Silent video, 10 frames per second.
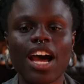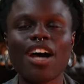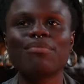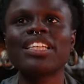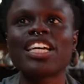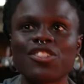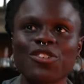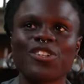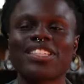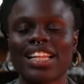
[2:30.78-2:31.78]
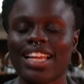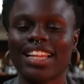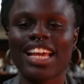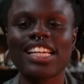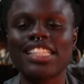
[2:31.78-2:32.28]
Um, yeah, sure. It's like,
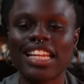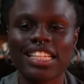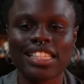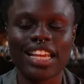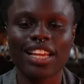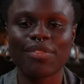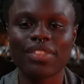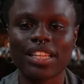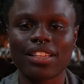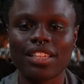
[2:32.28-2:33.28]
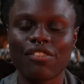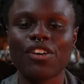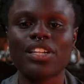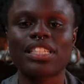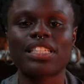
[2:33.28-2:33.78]
like I said, it's like the different
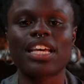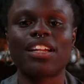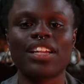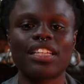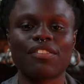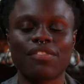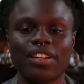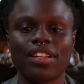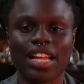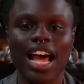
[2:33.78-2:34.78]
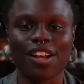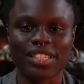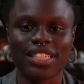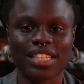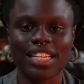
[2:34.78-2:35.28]
colleges kind of like different
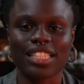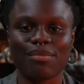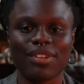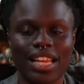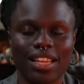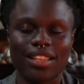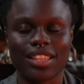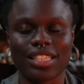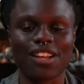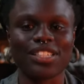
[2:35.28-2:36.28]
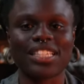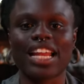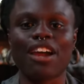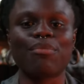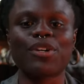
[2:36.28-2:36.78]
houses, like sim like the houses in
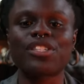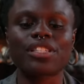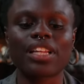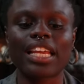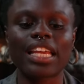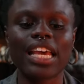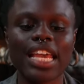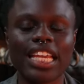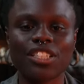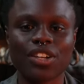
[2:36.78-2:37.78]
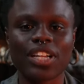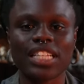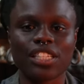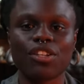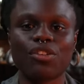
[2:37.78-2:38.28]
Harry Potter. So like each college
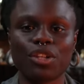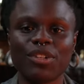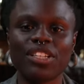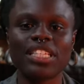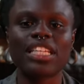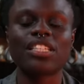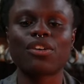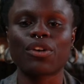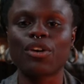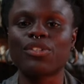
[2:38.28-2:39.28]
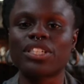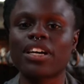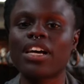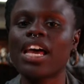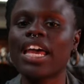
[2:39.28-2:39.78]
has its own community, its own
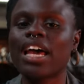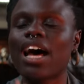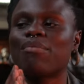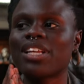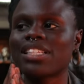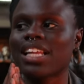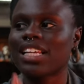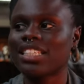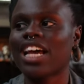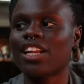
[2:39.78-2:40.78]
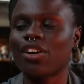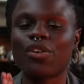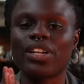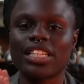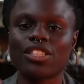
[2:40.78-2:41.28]
culture. Um, there's like a dining
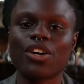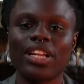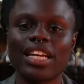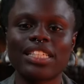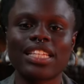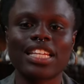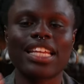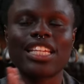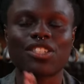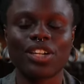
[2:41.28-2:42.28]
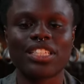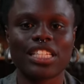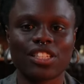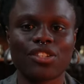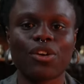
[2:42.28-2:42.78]
hall in each college. That each college
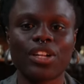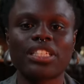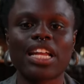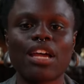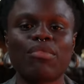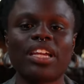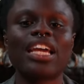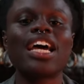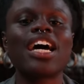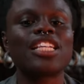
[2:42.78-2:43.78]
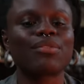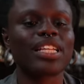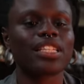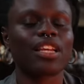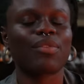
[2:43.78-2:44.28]
has its own college library, as well
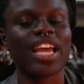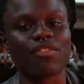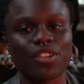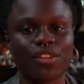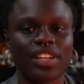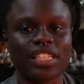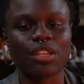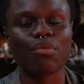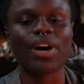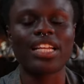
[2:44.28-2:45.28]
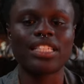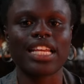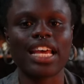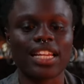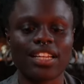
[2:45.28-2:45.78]
as like we have university-wide
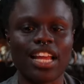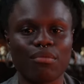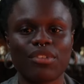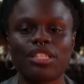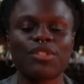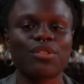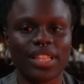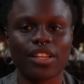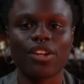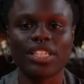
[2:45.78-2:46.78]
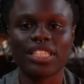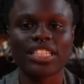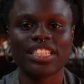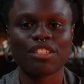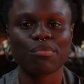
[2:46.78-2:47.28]
shared libraries between the
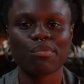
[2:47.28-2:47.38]
colleges.